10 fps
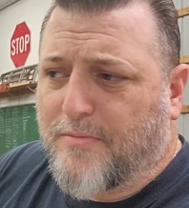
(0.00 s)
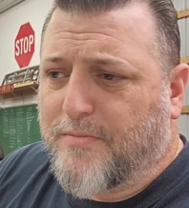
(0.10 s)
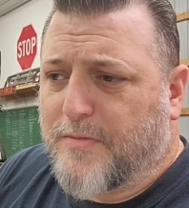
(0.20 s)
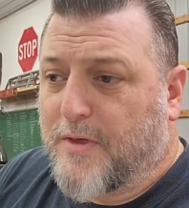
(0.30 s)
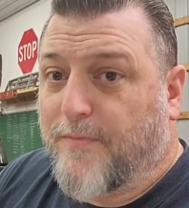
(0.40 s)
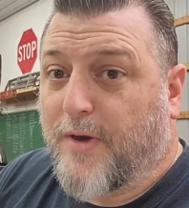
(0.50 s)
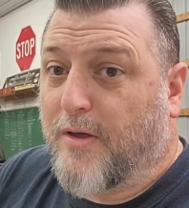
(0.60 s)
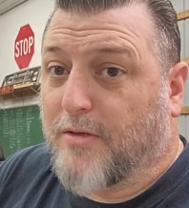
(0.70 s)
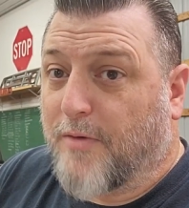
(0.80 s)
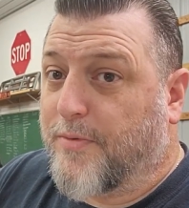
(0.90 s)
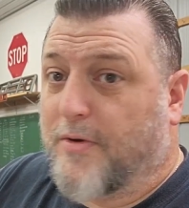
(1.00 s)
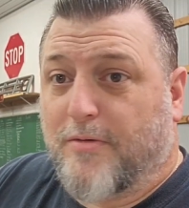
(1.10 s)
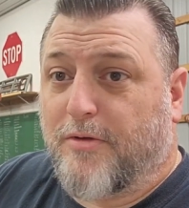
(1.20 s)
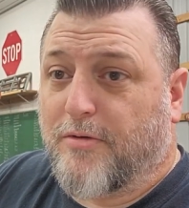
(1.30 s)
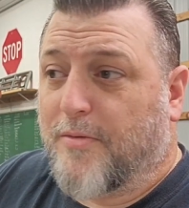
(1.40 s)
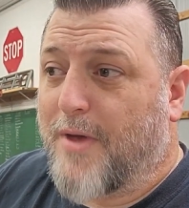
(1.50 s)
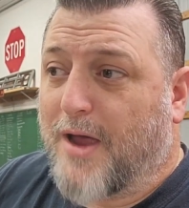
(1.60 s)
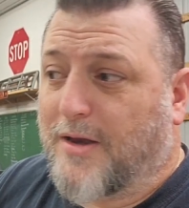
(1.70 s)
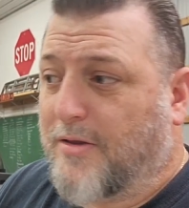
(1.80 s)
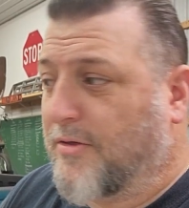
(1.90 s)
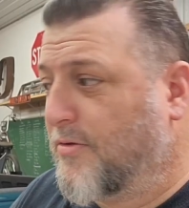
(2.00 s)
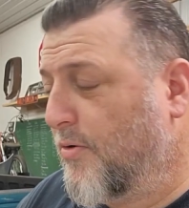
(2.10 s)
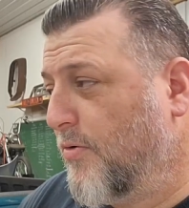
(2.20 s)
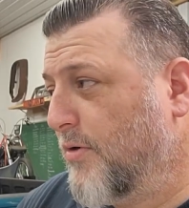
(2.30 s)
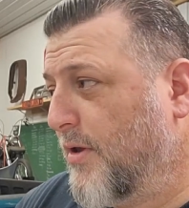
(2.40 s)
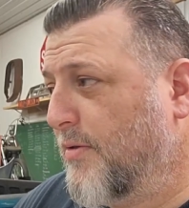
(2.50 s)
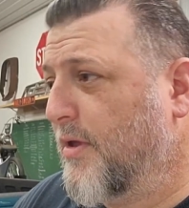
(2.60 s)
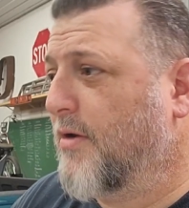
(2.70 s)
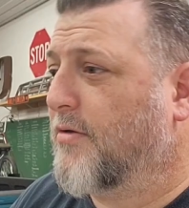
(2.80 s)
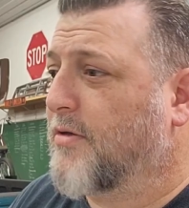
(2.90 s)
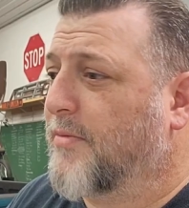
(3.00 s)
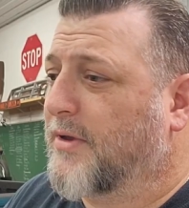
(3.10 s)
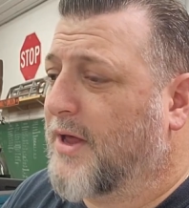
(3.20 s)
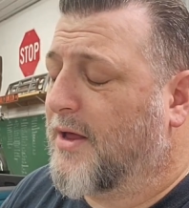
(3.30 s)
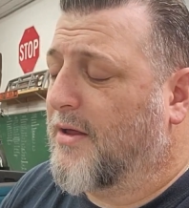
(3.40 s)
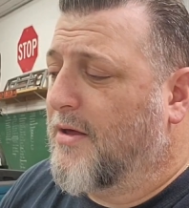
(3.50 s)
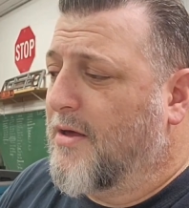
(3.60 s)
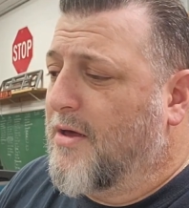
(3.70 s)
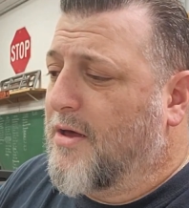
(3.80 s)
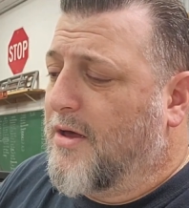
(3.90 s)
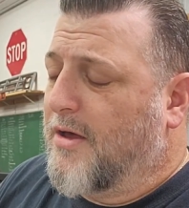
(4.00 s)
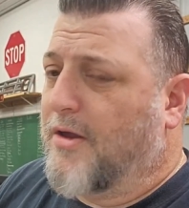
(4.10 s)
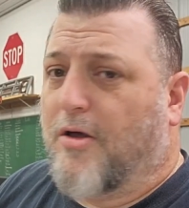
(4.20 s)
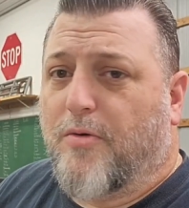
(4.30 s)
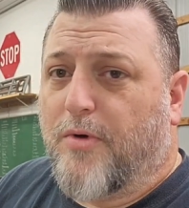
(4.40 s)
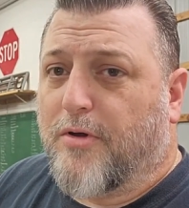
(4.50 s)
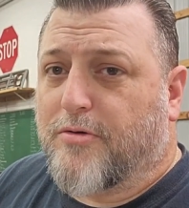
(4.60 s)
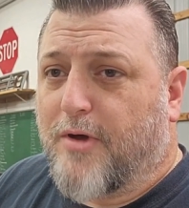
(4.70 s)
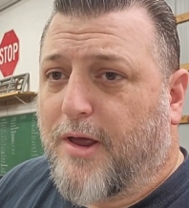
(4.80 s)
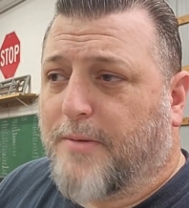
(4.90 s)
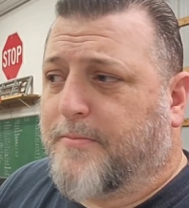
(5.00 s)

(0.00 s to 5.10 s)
Some videos I used a magnet just to hold it there, something like that. It all works great.